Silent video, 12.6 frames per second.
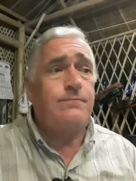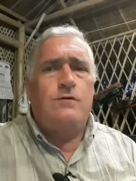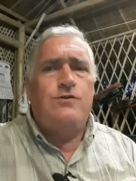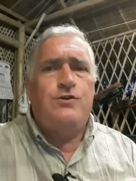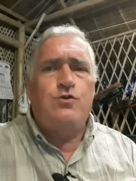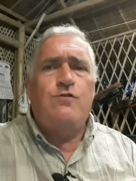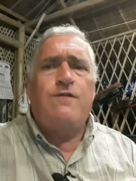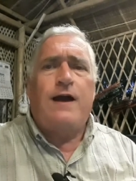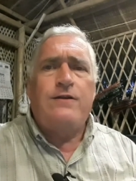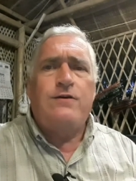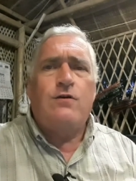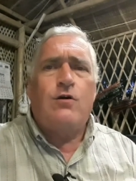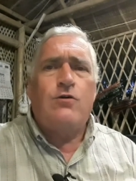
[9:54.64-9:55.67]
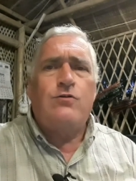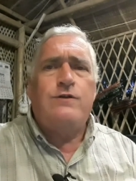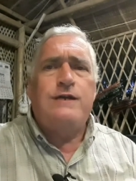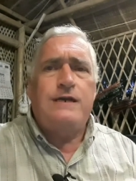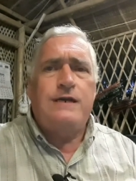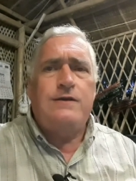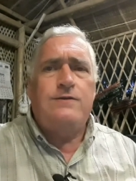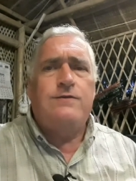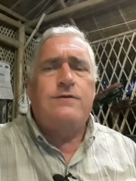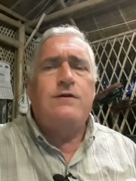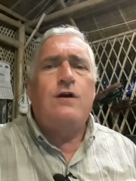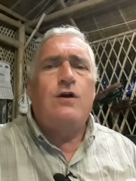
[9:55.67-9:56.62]
Do you find it hard to eat
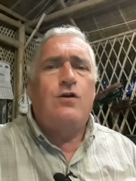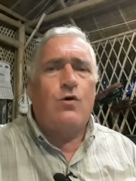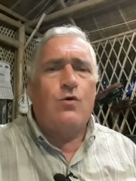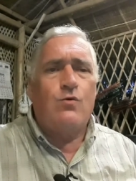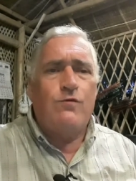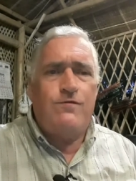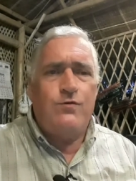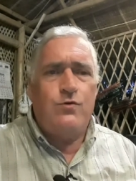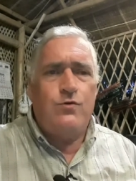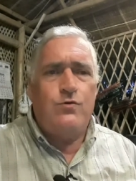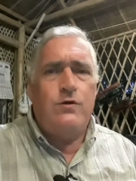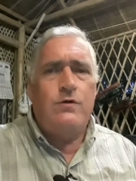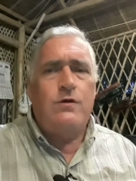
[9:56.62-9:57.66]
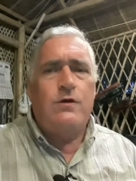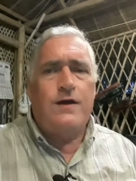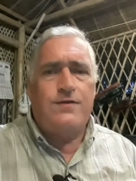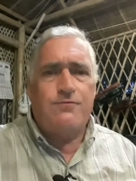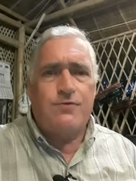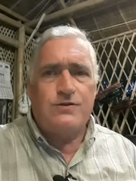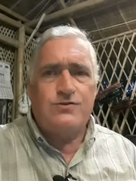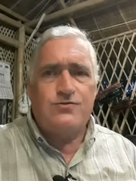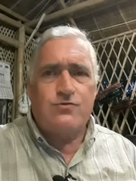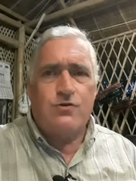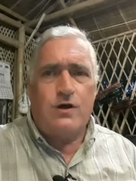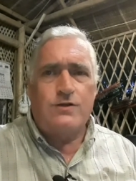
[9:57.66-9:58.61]
cold food at the
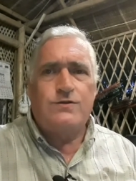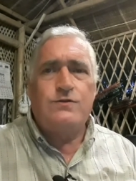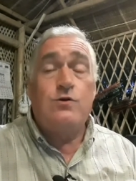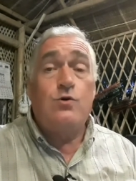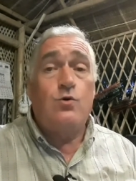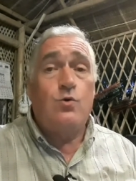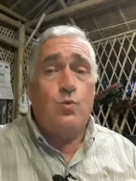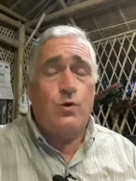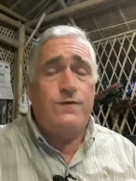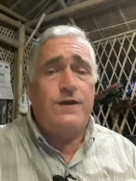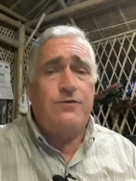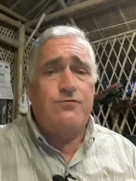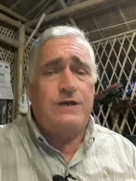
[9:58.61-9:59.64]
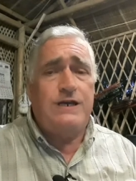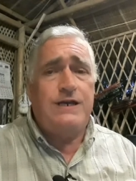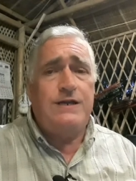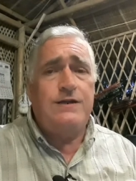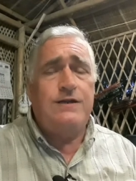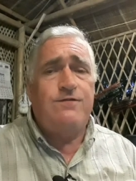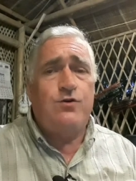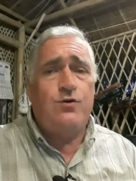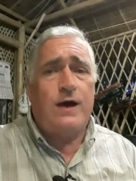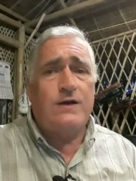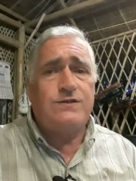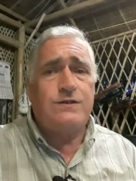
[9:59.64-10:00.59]
restaurants? Would they reheat it if you
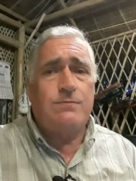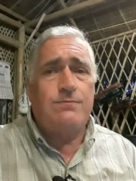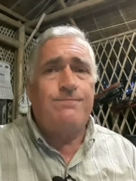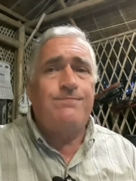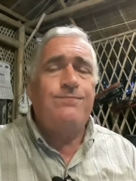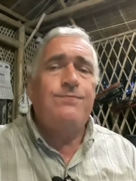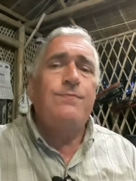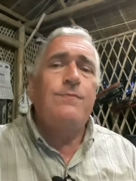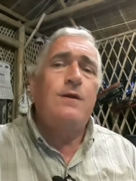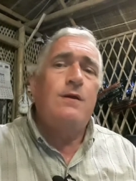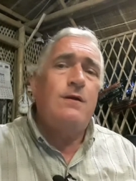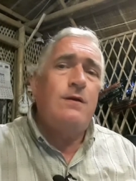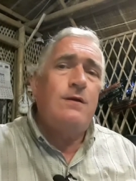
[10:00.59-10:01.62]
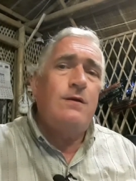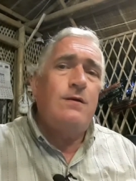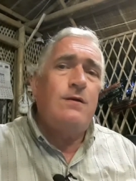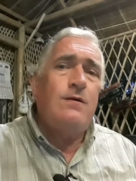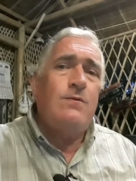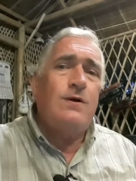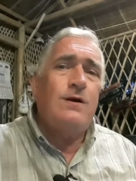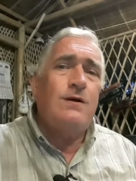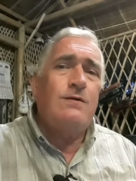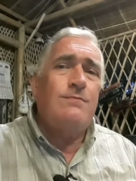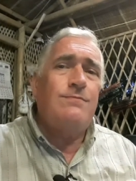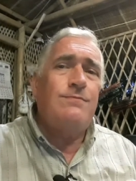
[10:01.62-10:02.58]
asked them?
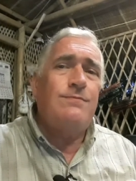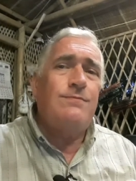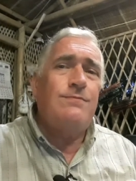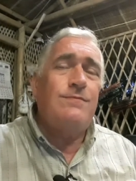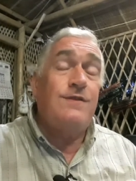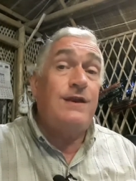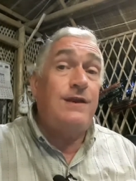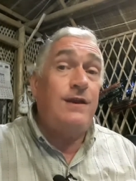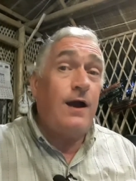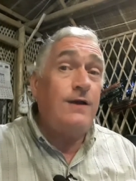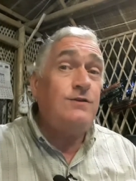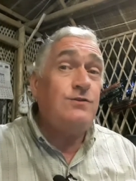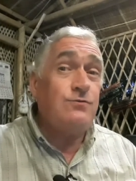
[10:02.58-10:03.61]
Well, The nicer